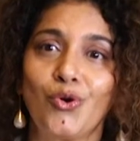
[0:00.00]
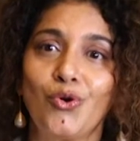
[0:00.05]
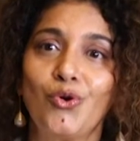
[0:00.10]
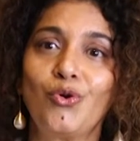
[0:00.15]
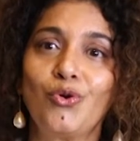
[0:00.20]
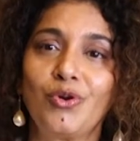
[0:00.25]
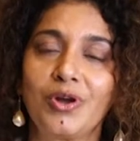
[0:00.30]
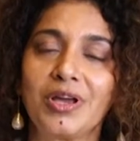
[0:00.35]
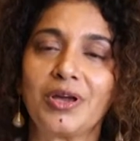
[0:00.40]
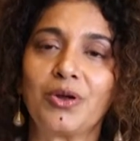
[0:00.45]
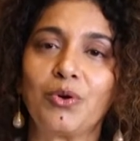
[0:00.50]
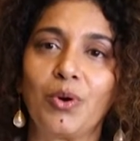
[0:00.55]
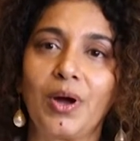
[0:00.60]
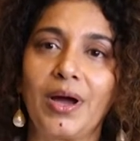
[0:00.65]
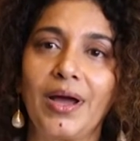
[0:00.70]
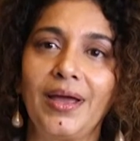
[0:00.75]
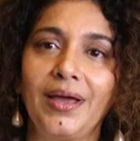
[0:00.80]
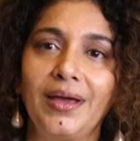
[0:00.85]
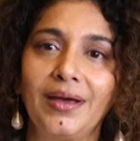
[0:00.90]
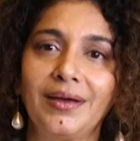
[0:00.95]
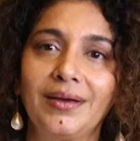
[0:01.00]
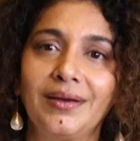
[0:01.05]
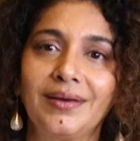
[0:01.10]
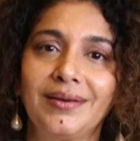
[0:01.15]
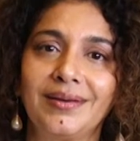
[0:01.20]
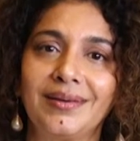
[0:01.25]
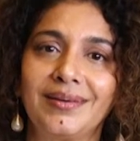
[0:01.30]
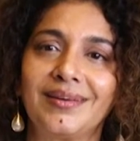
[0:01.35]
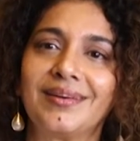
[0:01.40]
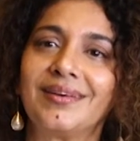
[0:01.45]
who require
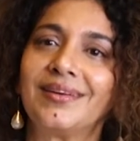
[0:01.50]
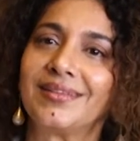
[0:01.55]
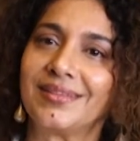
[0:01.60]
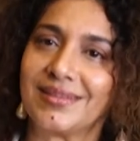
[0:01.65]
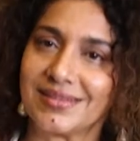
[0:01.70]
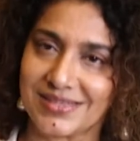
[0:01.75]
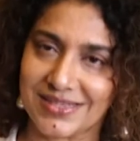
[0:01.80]
the